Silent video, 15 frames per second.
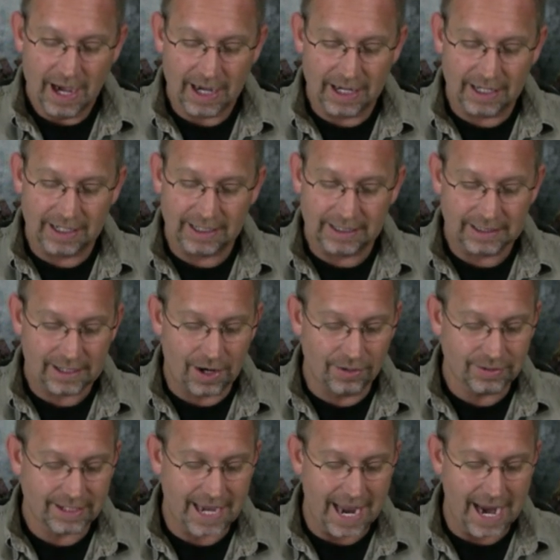
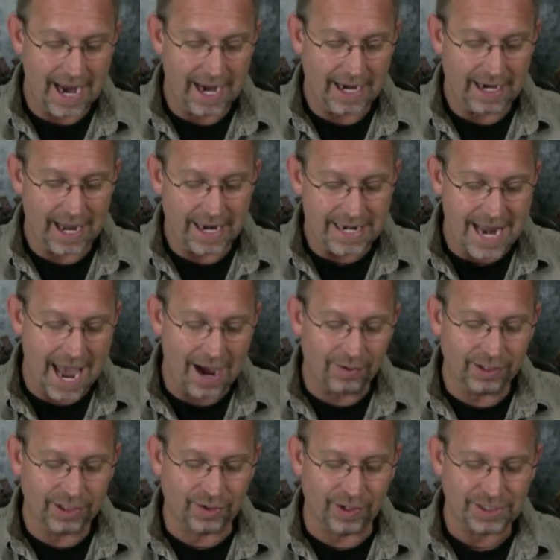Okay, and
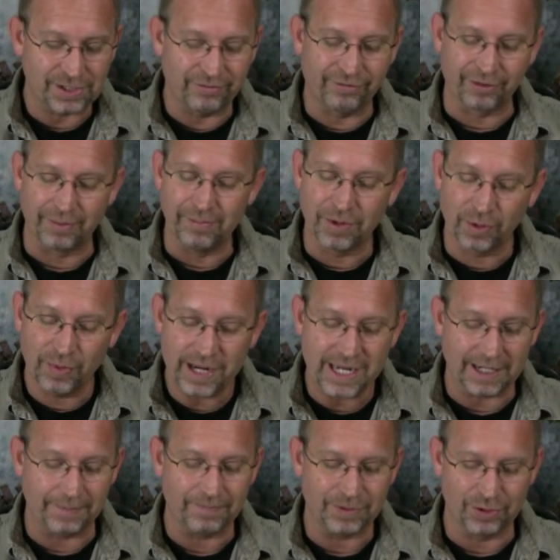now a question from
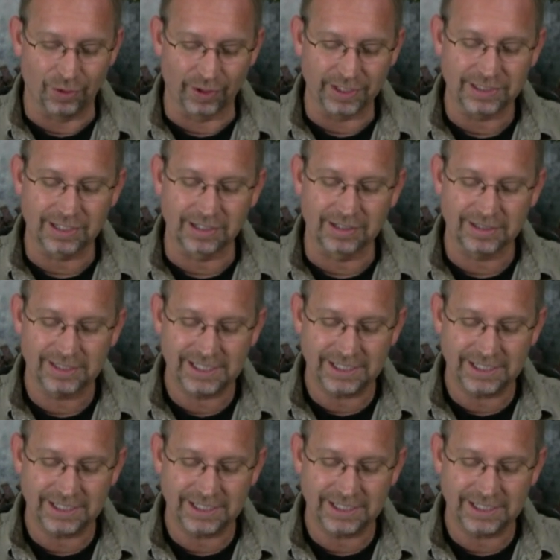Maria, Jorgen's little